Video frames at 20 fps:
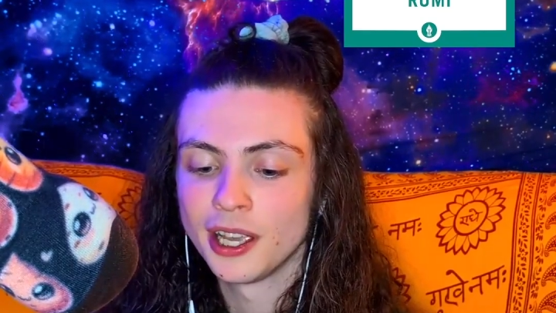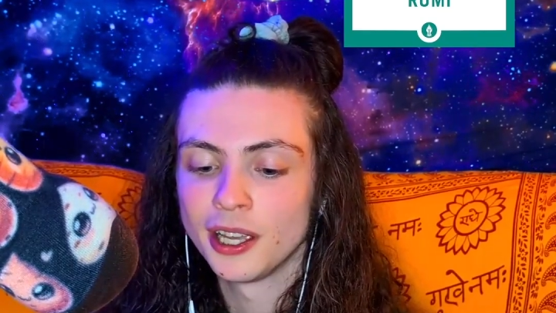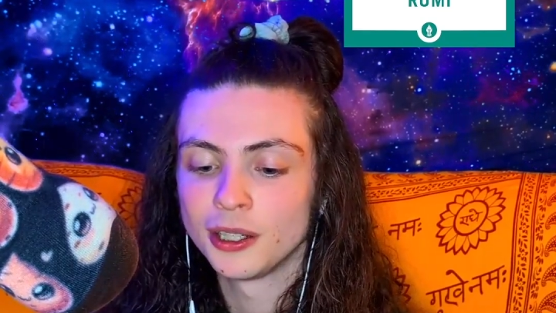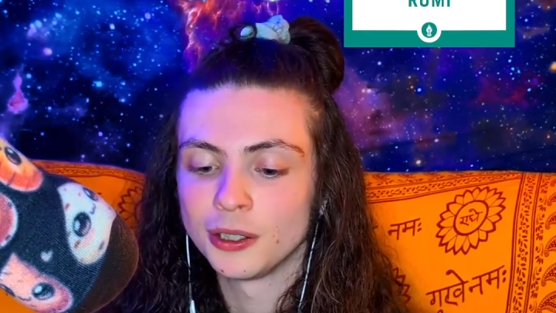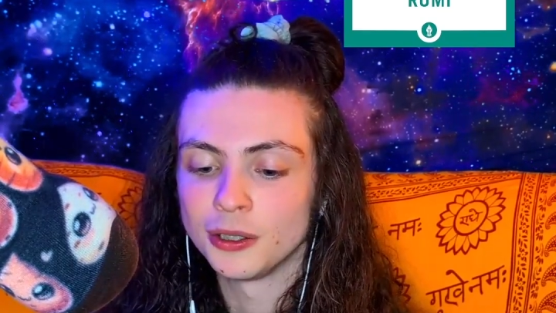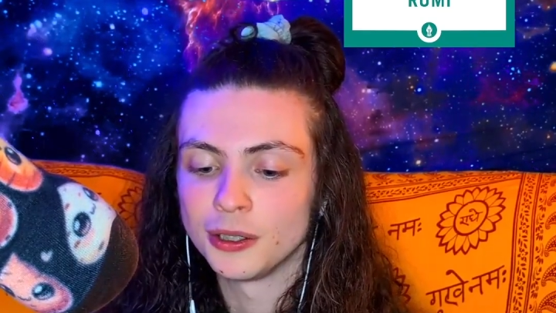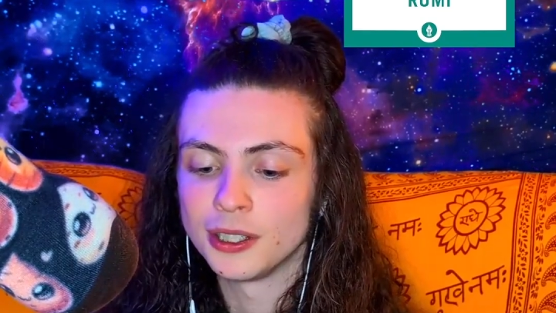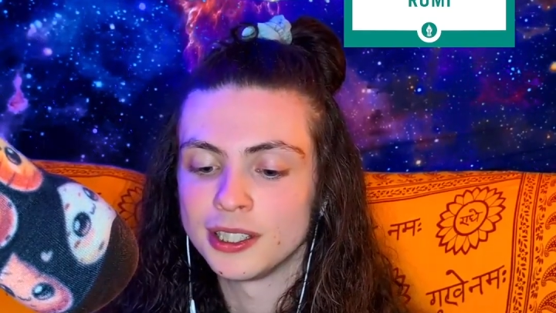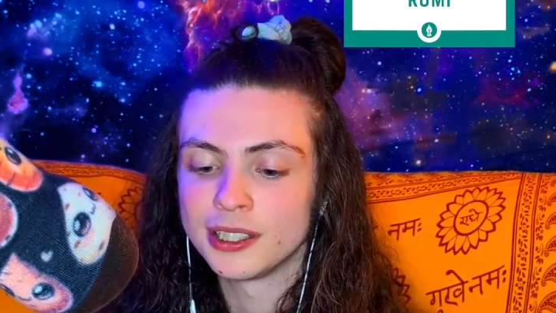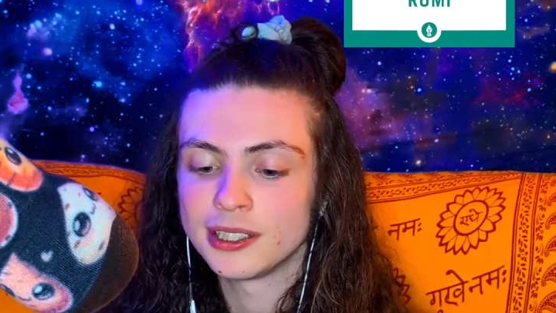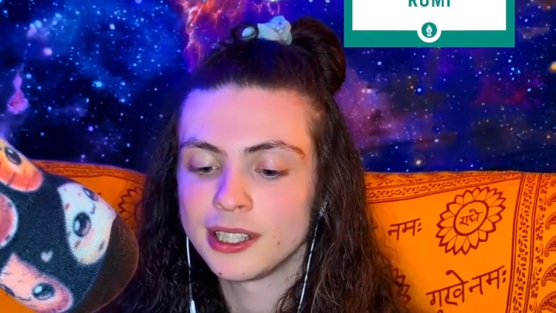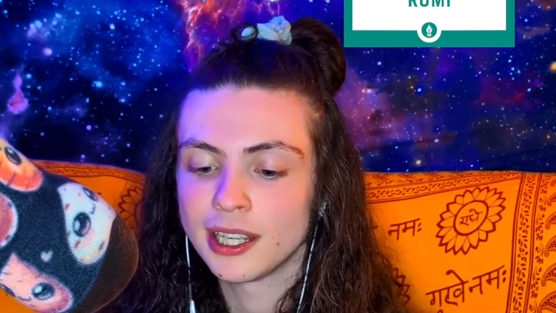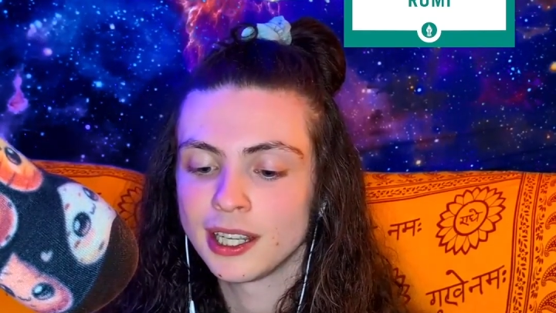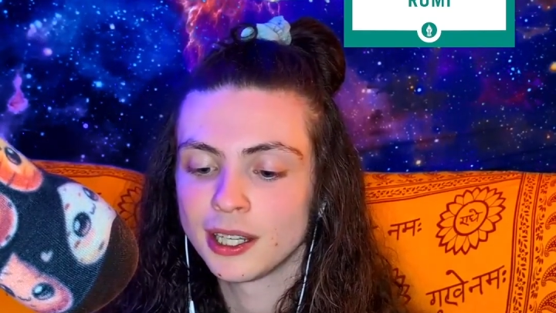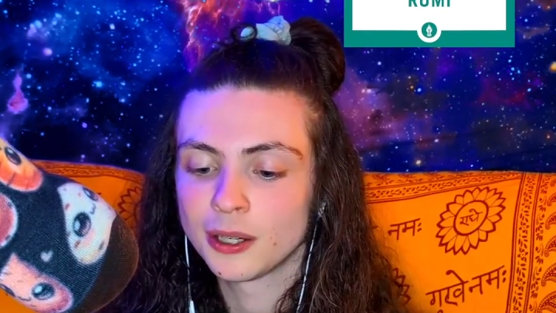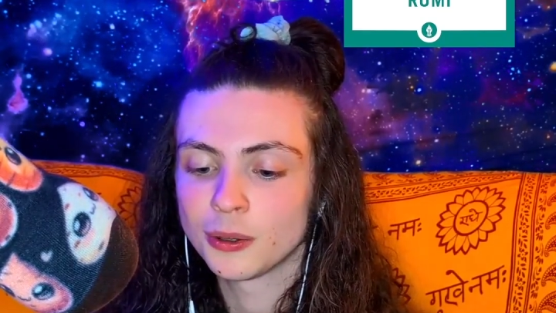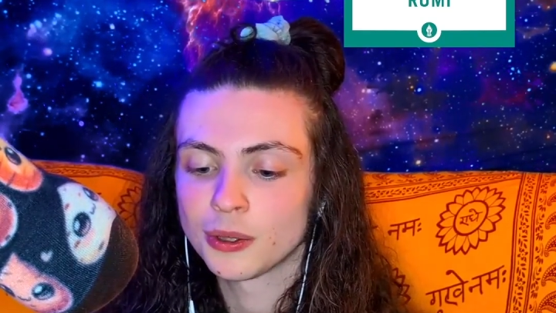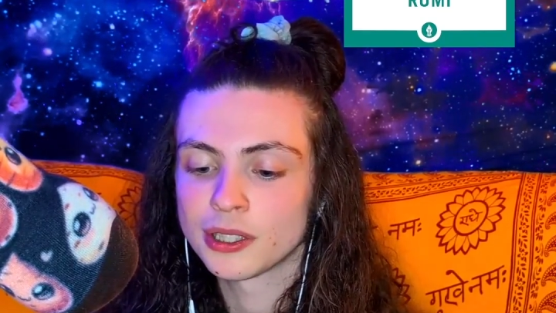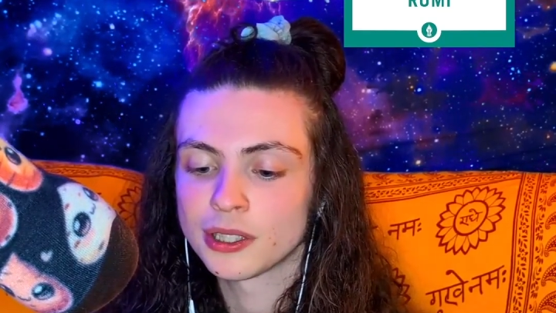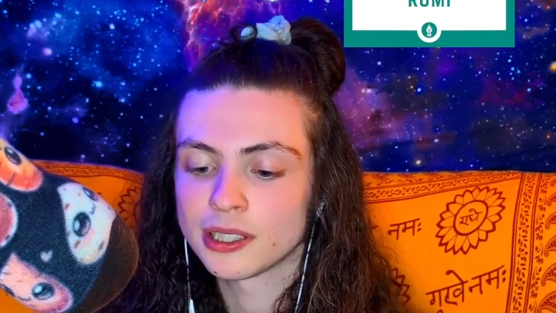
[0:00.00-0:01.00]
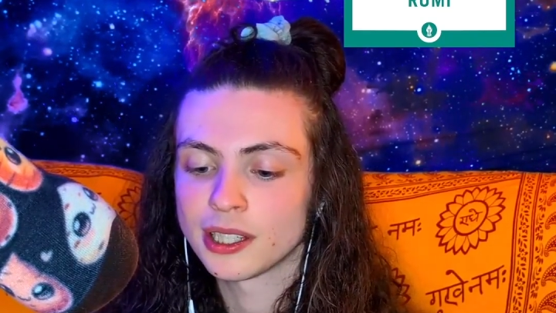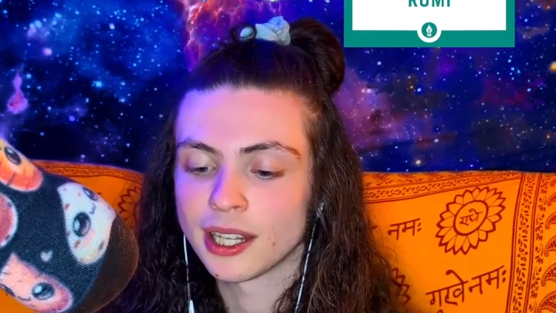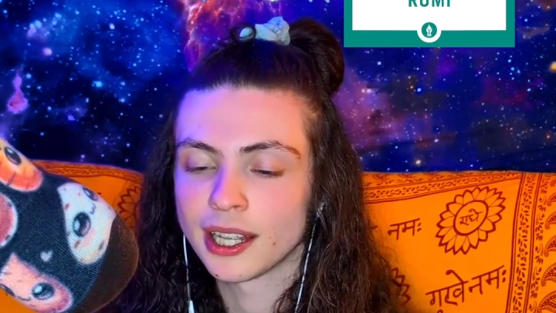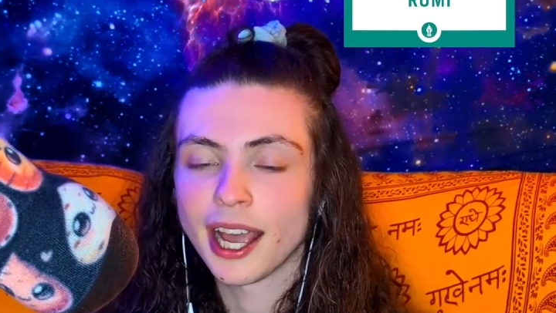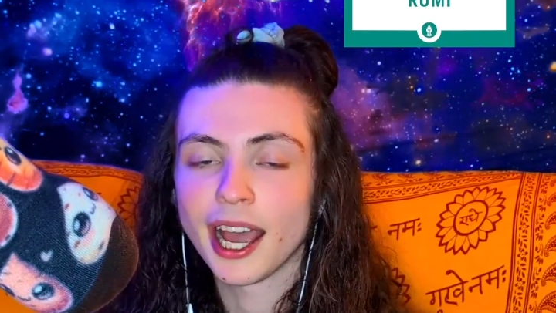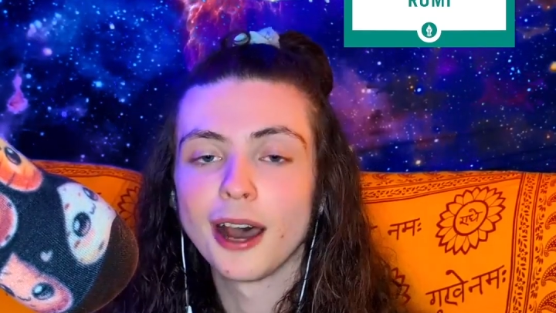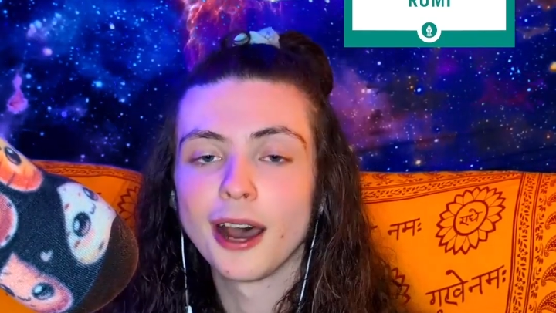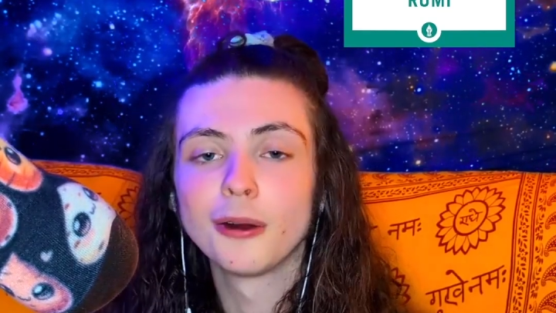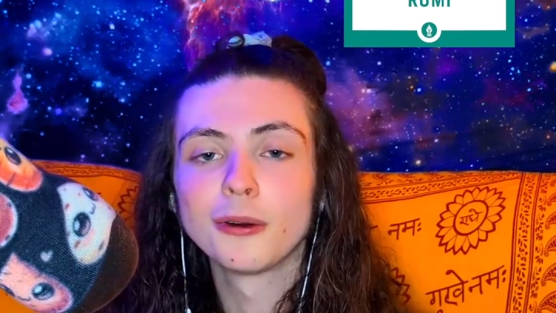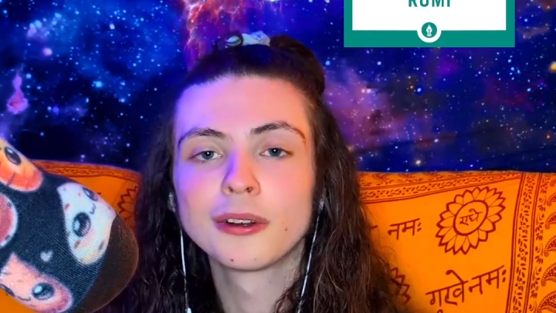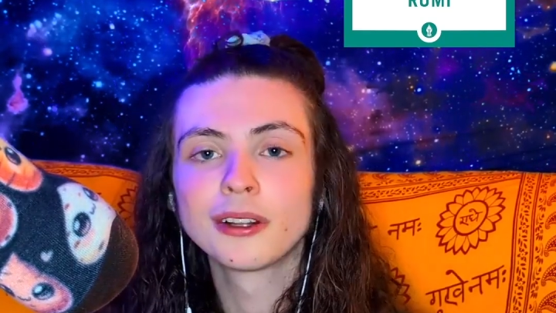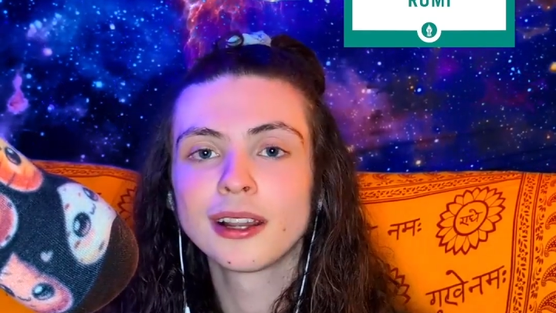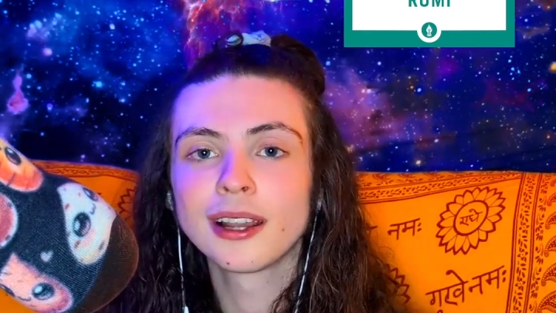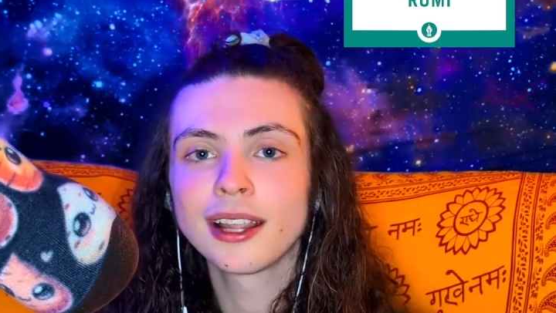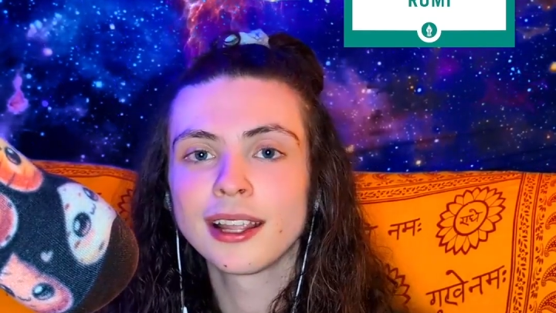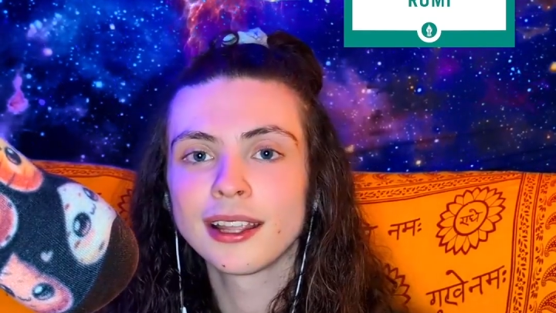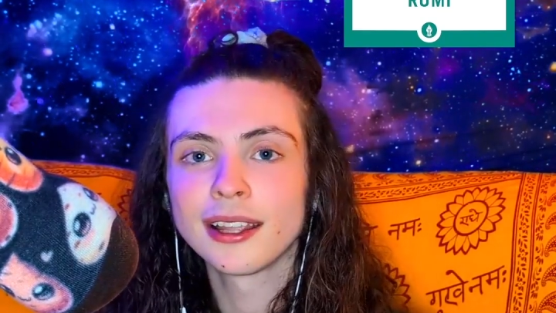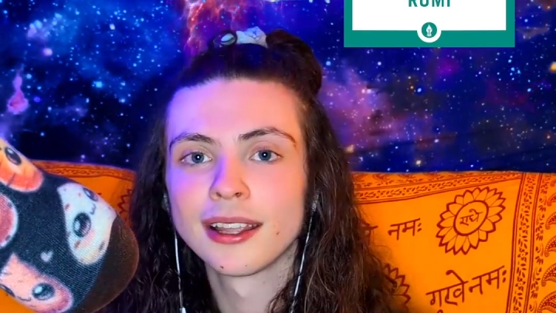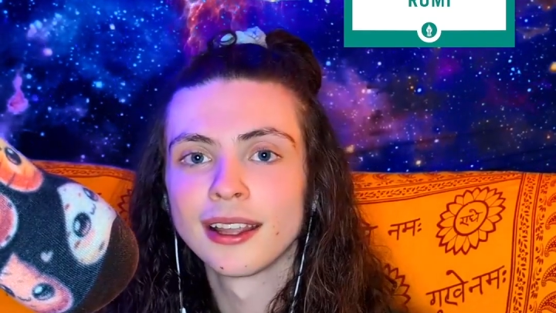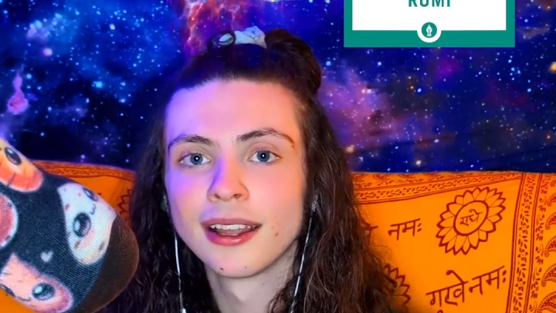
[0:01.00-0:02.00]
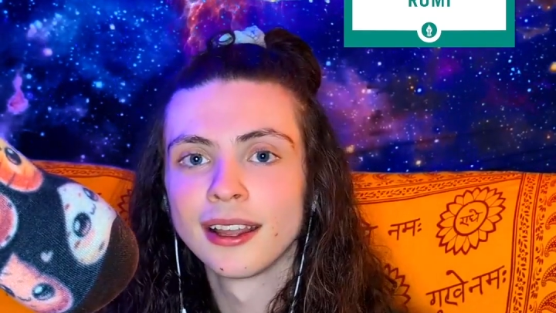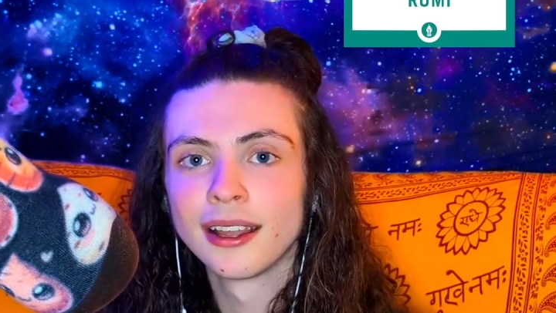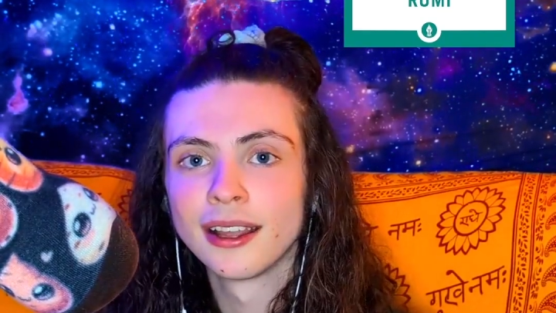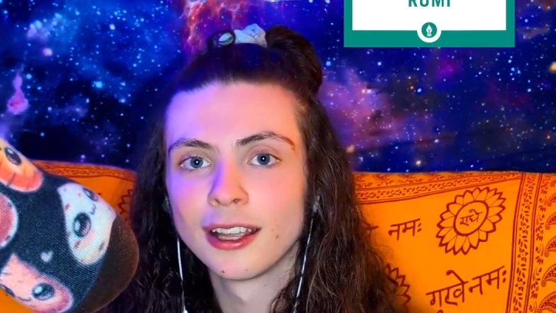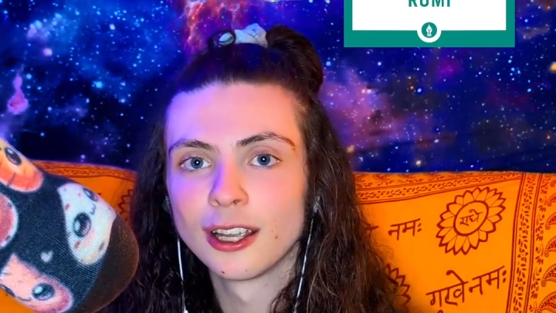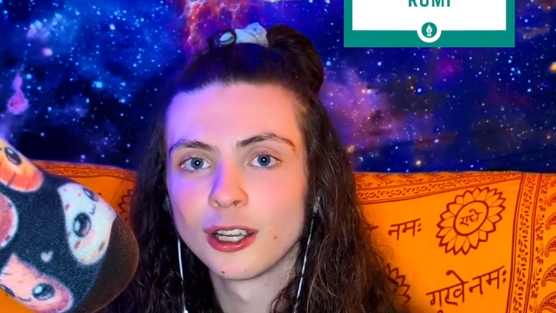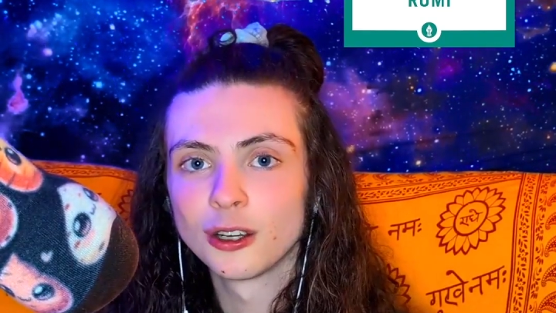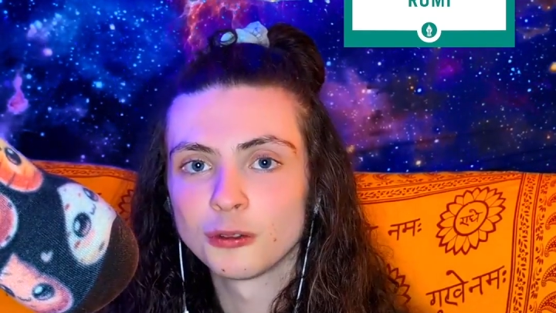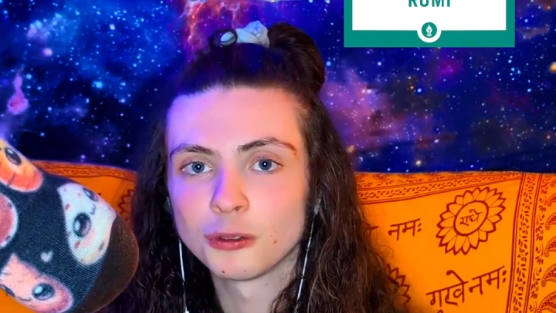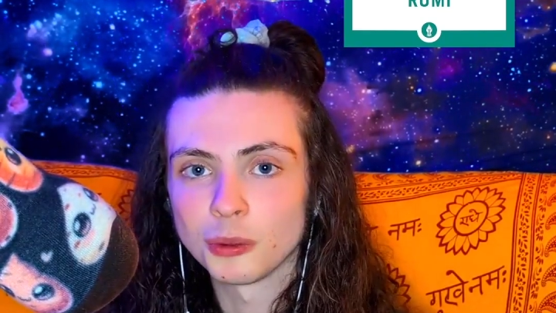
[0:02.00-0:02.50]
to distinguish the cowardly from